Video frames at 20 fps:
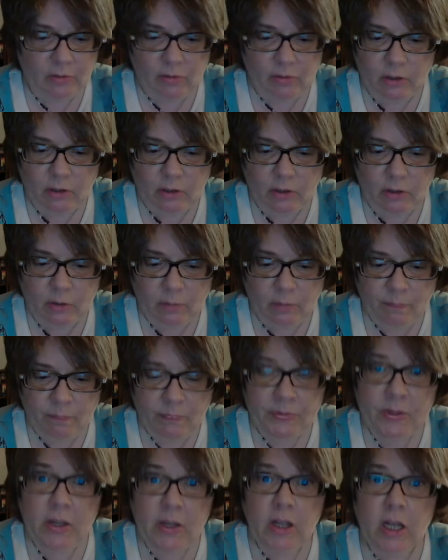So
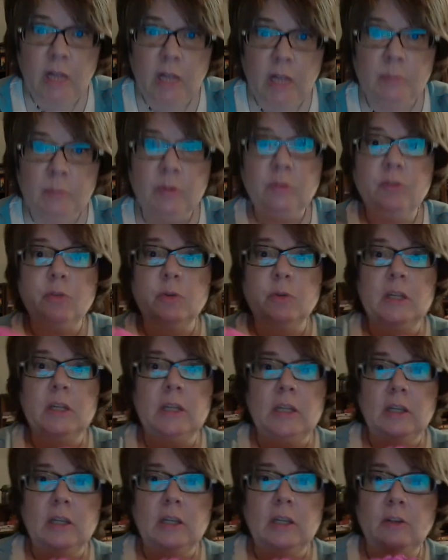I'm
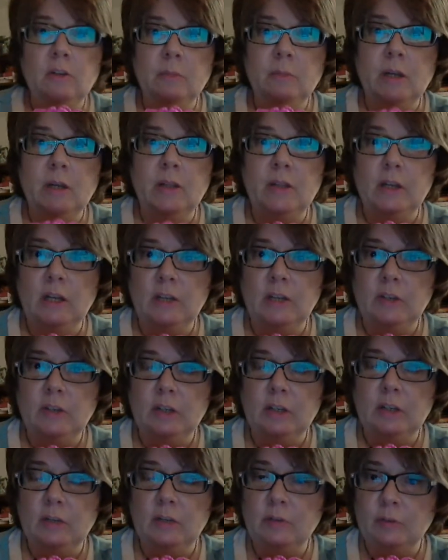intrigued by the
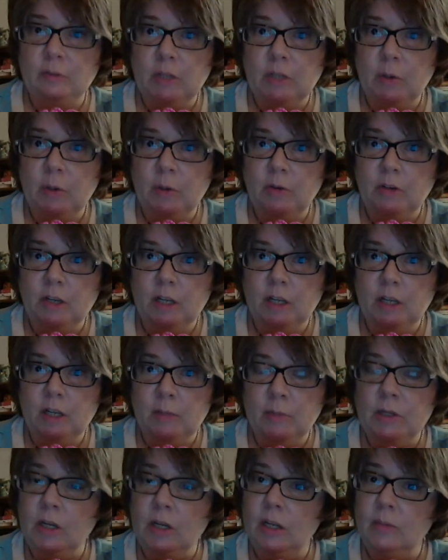idea of a flower stem,
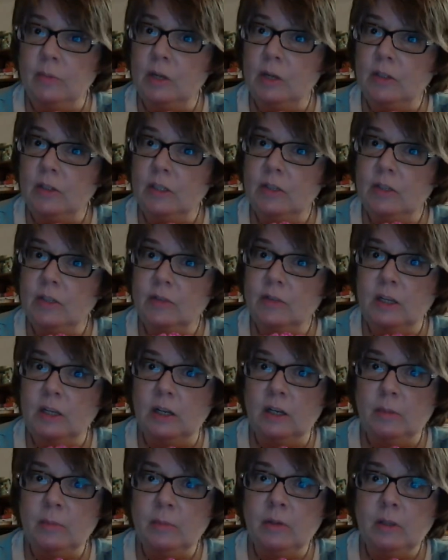and I am not giving
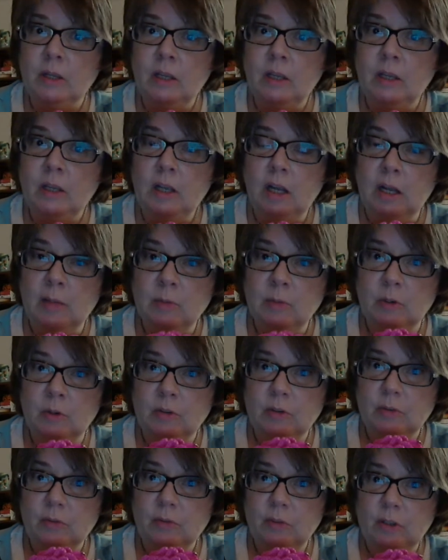up. I'm going
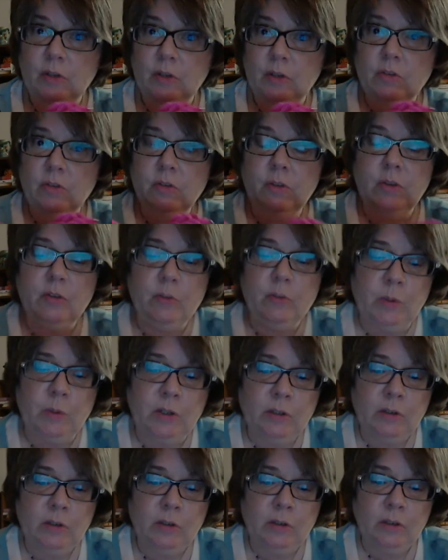to finish this
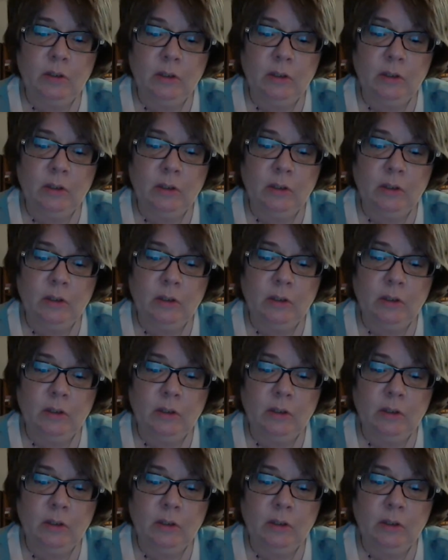one